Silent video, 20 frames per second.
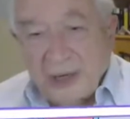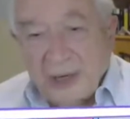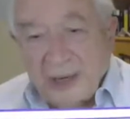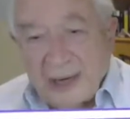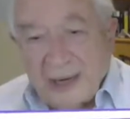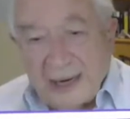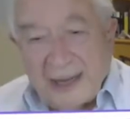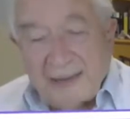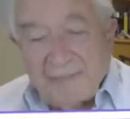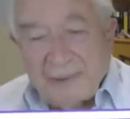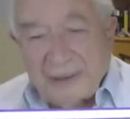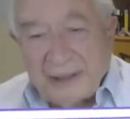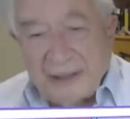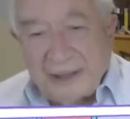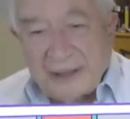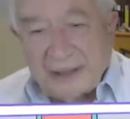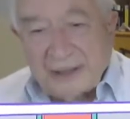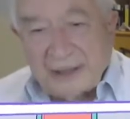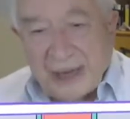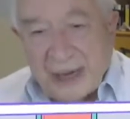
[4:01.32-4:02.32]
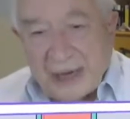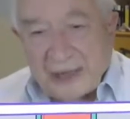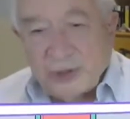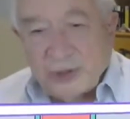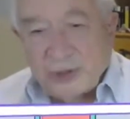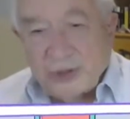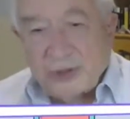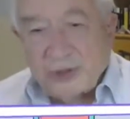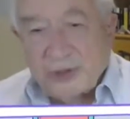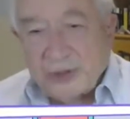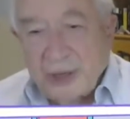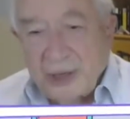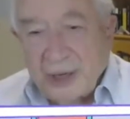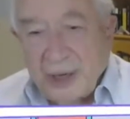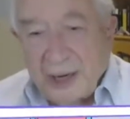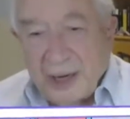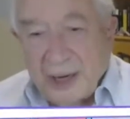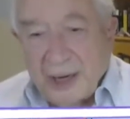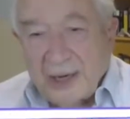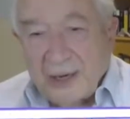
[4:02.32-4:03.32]
Lebanese hashish,
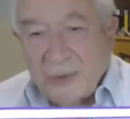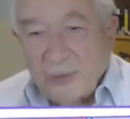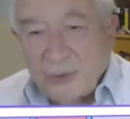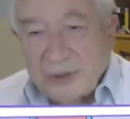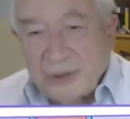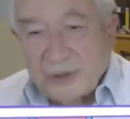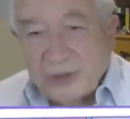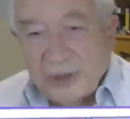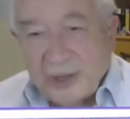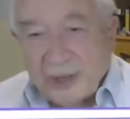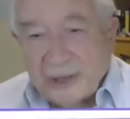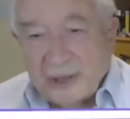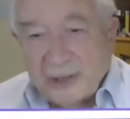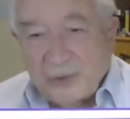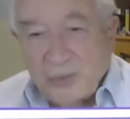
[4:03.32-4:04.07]
and we started